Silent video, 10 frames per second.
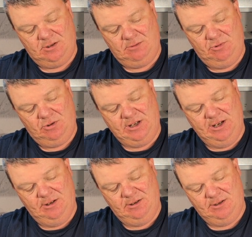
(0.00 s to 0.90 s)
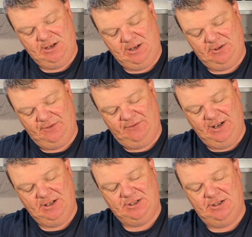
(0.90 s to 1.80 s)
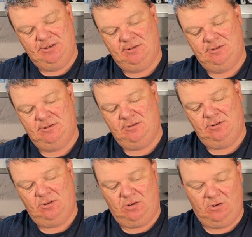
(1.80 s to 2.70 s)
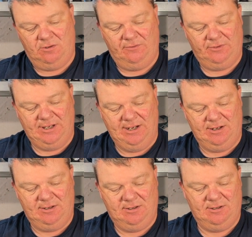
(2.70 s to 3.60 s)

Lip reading: I'm looking at the fit of that.